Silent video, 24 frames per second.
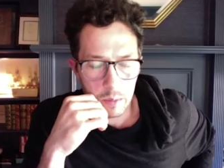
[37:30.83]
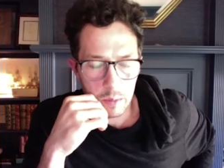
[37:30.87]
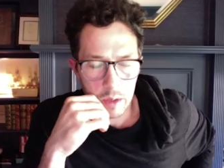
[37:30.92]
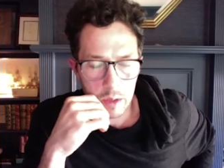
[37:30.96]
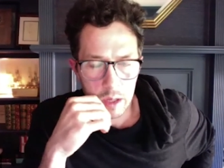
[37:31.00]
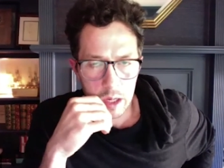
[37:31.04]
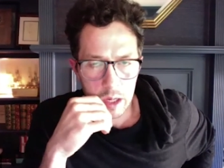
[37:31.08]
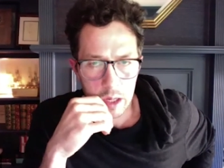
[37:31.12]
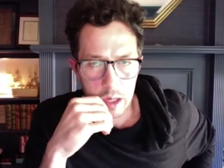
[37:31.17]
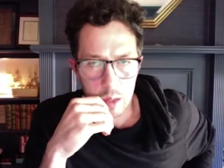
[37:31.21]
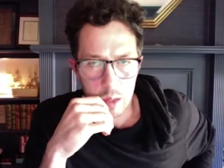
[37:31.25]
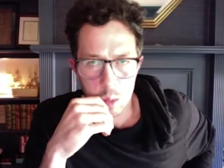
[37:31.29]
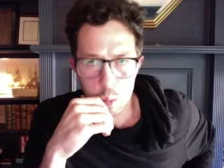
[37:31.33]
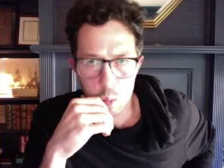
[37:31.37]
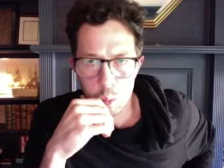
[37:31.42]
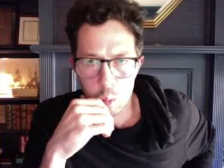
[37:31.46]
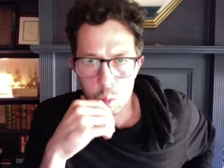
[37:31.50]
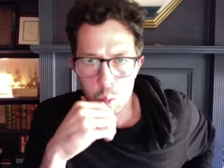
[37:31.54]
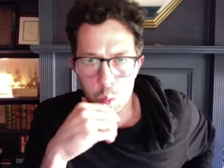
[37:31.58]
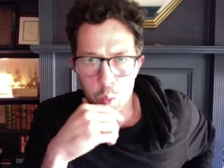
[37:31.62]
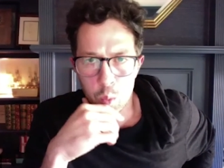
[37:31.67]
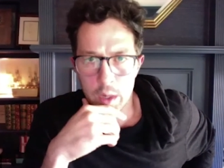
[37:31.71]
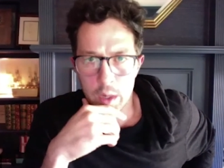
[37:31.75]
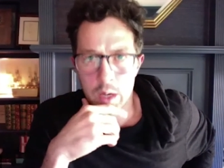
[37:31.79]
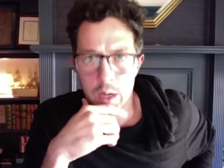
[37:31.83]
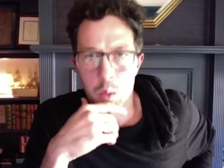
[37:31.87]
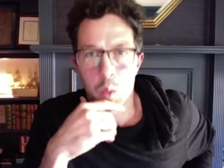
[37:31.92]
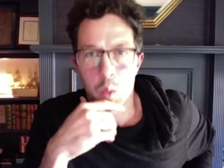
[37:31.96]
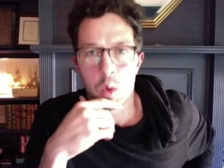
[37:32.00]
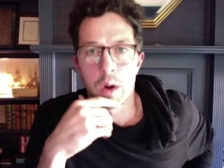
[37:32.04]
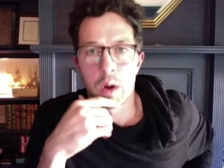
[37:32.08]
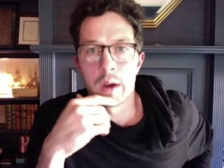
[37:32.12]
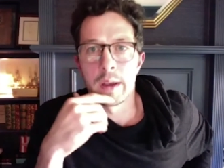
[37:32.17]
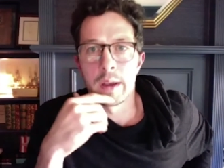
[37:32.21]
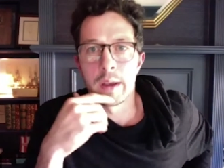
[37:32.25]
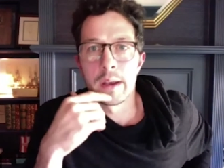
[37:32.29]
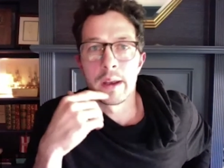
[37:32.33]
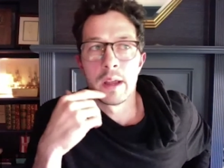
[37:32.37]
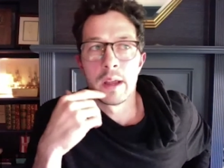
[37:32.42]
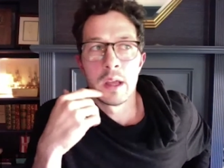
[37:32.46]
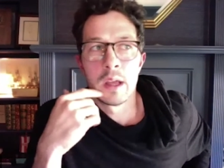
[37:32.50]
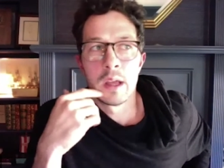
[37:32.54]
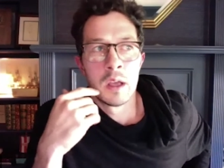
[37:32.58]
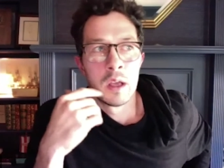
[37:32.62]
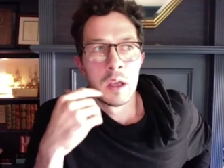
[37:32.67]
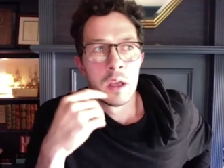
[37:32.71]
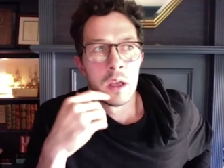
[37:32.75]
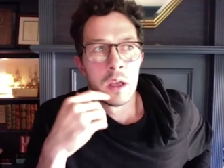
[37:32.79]
In week one
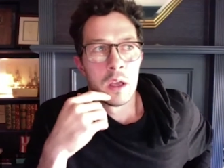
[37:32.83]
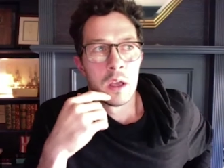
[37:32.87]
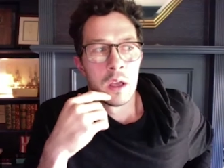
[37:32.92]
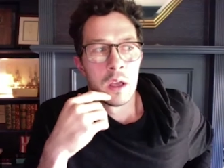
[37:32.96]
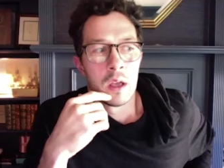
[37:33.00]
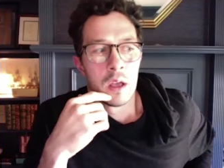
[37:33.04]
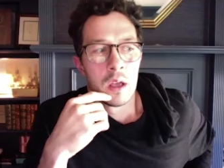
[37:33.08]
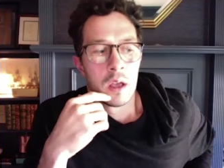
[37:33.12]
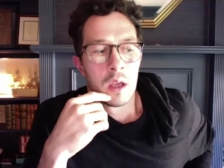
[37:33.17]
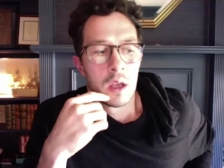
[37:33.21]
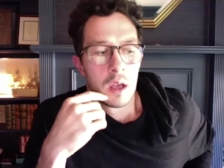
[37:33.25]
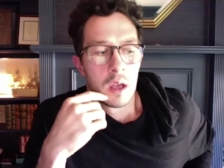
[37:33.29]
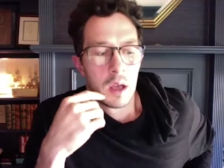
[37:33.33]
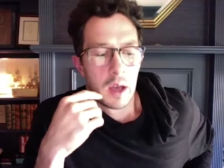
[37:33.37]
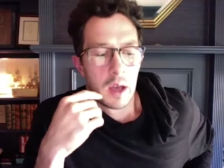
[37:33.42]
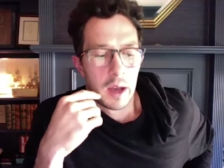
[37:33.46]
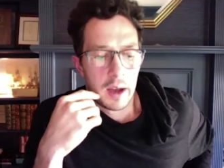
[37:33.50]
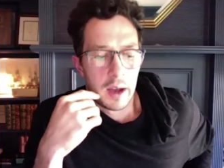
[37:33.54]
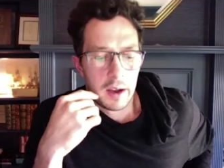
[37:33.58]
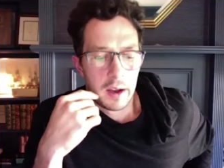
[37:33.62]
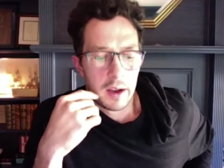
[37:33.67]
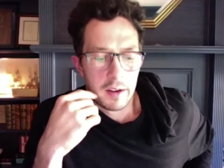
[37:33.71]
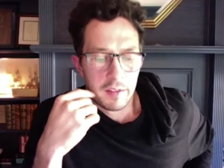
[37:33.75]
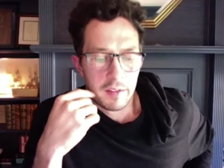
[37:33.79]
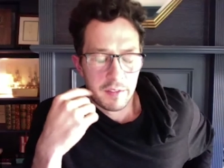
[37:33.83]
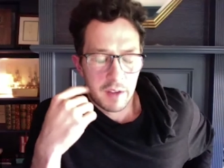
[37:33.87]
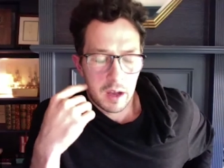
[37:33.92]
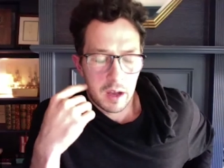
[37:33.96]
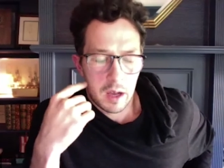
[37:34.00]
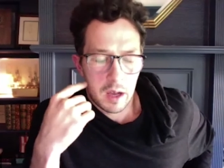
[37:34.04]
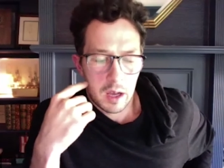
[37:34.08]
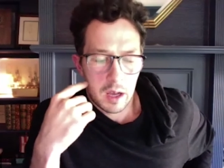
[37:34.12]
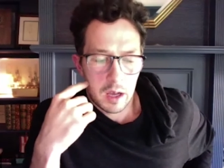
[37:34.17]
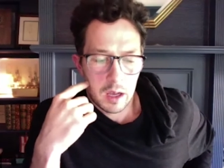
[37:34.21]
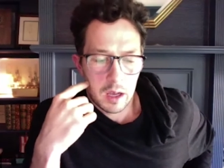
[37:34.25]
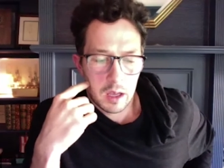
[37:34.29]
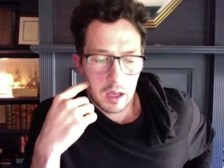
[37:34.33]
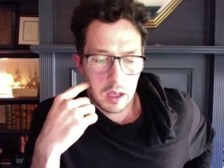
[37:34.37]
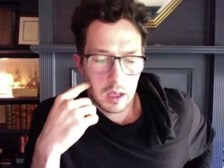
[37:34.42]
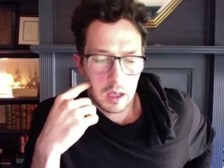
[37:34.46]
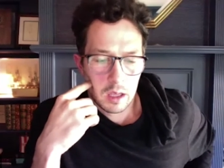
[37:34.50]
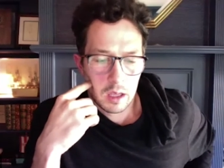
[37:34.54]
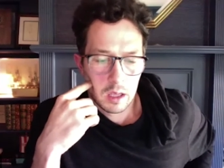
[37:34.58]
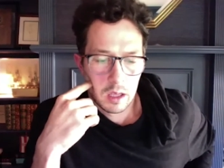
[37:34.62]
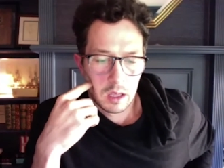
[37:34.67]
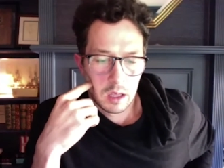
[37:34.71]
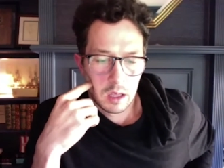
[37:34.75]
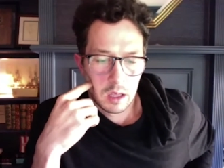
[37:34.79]
of
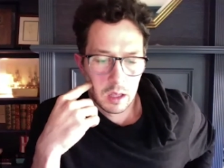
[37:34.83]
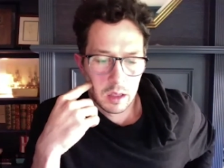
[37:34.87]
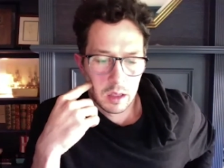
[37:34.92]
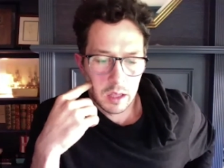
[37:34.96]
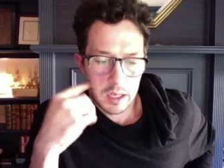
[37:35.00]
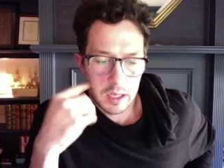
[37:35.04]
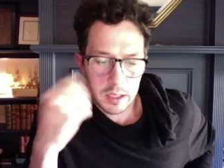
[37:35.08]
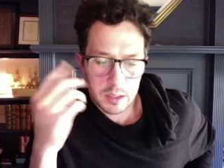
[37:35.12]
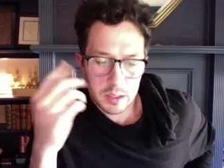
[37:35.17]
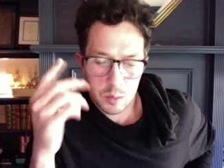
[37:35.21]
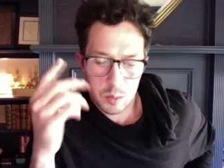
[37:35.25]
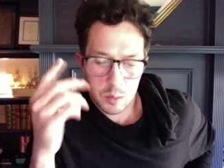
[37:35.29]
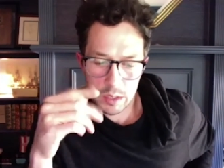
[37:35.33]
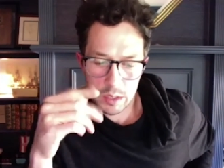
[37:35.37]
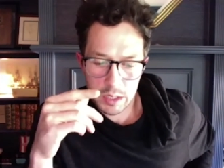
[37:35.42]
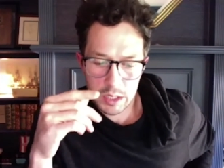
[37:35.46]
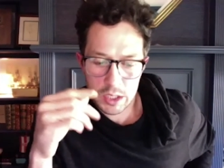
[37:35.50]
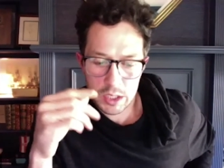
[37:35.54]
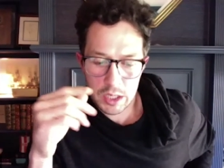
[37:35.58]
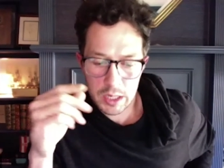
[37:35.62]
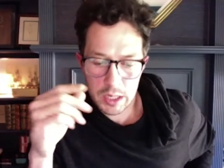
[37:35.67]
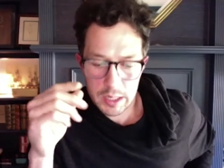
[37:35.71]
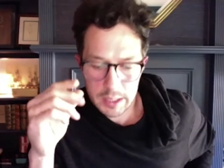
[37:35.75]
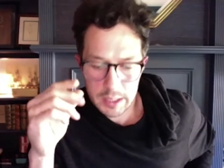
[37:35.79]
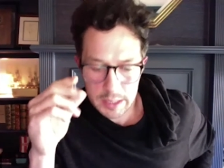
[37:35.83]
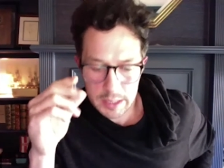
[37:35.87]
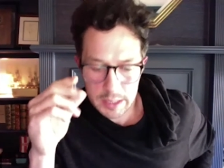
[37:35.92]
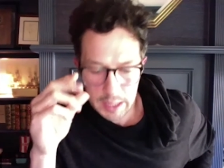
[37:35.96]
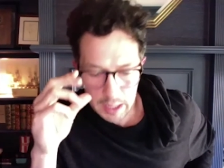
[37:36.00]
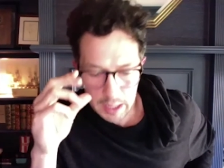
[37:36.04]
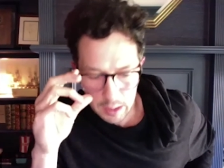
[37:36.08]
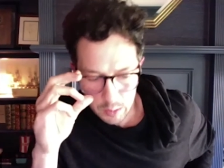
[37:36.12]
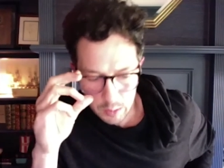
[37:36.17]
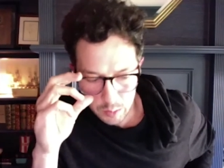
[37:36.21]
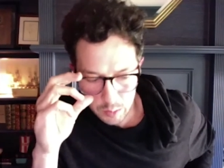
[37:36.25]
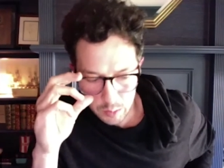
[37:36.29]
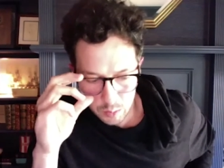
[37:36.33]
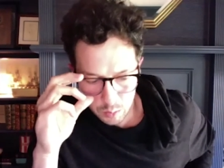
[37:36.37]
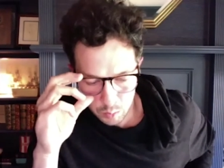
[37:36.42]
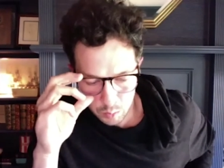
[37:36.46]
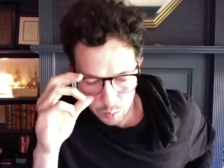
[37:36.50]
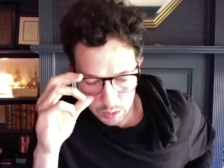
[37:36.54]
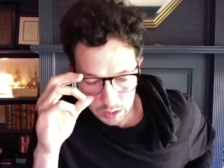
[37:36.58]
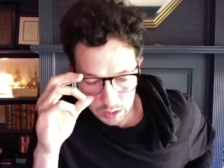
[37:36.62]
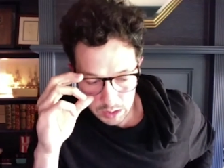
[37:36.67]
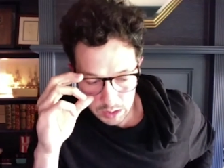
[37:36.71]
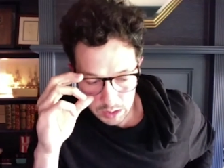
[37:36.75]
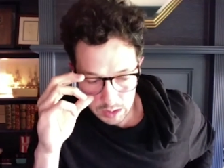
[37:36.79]
things really shutting down,
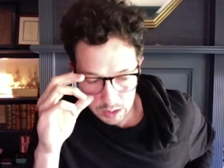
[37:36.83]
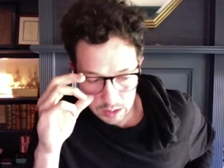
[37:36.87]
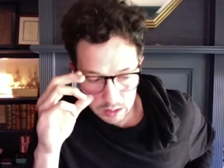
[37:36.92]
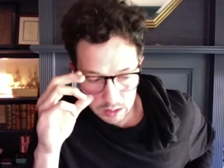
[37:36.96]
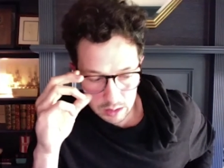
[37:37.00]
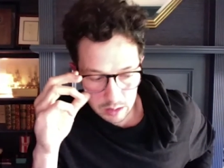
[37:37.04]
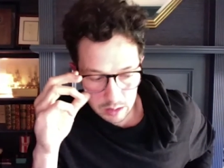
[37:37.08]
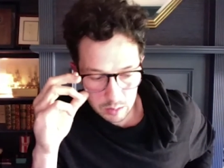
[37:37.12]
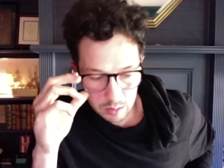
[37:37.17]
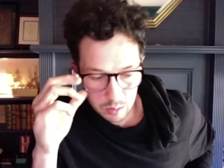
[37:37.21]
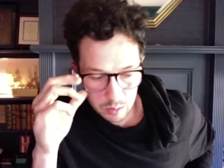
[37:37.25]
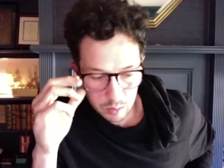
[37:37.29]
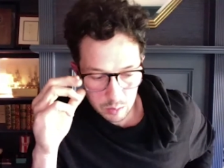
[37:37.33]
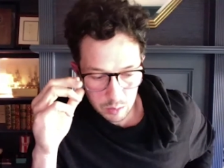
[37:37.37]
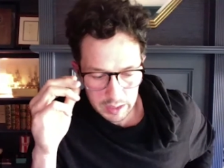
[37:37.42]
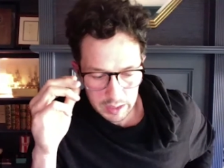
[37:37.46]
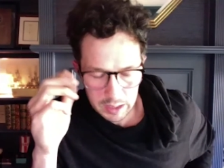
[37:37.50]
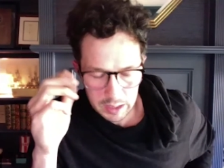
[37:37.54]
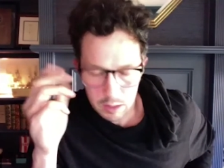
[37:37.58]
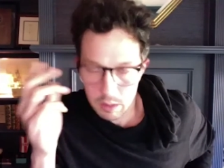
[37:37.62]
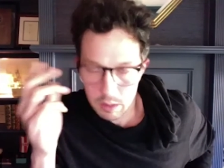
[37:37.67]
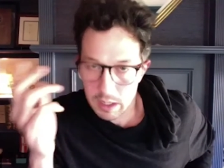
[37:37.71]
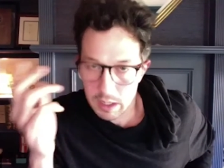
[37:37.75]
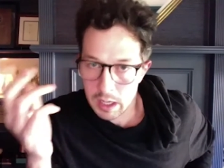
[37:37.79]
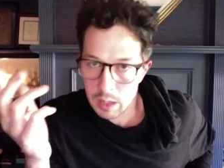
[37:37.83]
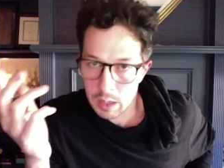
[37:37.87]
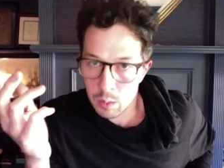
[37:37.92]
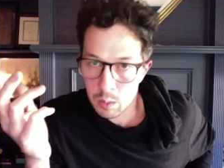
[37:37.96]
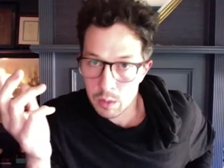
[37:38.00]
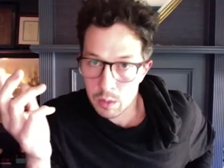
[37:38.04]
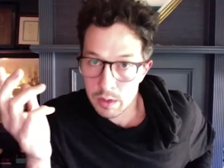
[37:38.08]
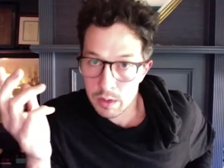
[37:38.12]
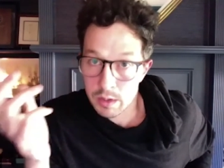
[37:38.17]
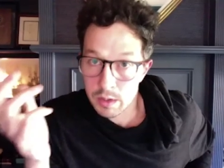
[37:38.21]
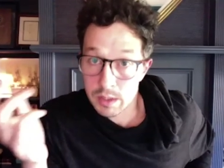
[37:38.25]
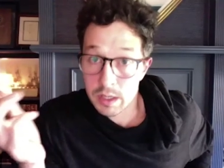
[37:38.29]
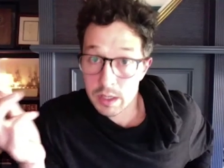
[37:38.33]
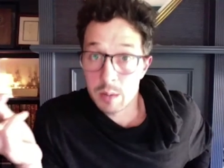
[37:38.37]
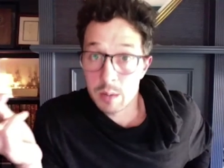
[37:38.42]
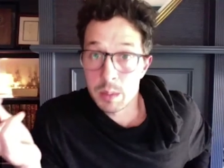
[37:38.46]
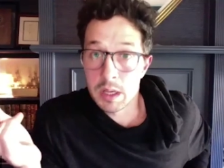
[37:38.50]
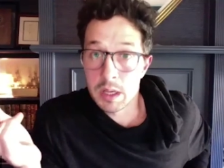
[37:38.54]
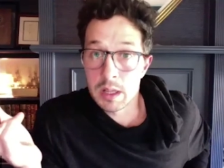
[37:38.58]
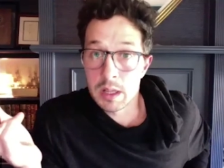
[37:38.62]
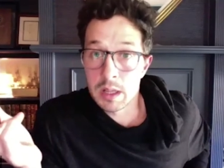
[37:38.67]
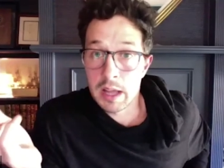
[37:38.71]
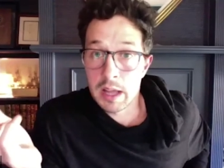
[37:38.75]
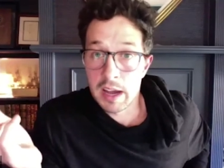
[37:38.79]
we were like, okay, well, there's going to
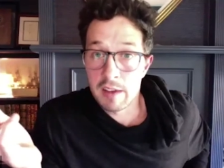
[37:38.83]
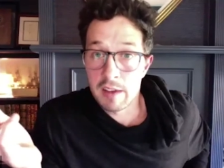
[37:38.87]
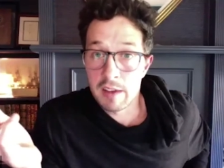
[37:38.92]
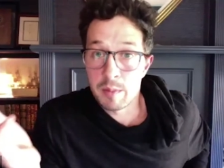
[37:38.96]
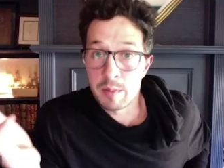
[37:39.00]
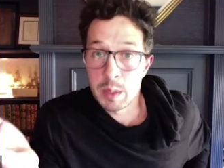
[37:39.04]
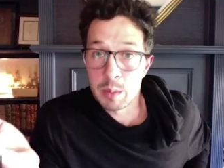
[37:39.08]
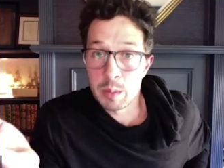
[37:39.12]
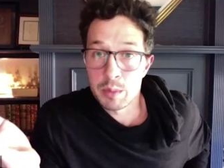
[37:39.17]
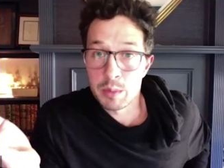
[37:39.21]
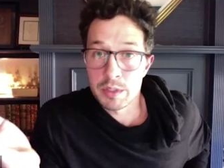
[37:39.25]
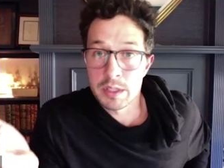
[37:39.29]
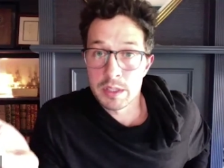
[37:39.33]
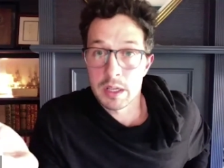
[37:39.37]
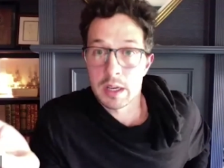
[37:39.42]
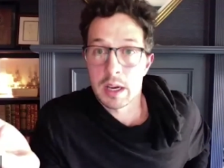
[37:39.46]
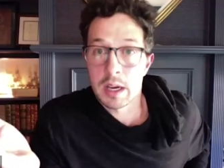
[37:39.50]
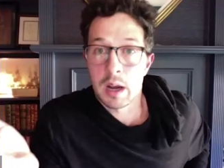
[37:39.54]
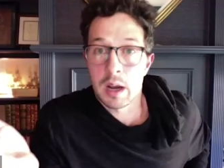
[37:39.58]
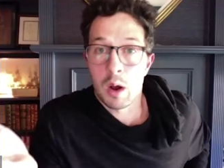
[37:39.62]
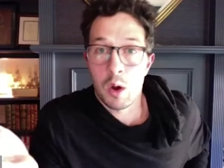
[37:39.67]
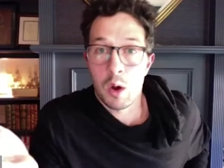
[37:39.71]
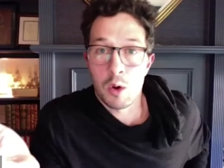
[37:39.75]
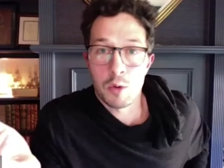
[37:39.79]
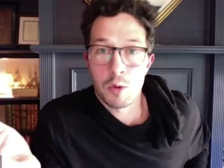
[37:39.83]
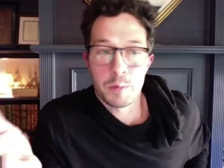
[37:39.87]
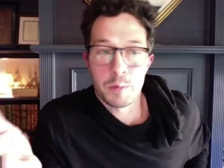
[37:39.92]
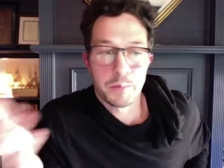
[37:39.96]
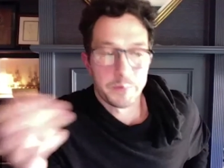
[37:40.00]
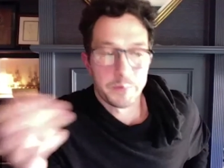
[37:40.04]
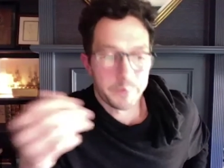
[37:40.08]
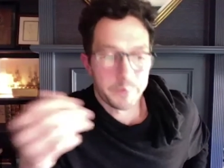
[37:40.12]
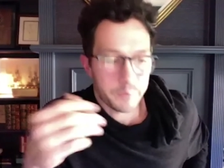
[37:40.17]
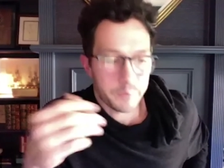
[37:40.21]
be a lot of people stuck at home.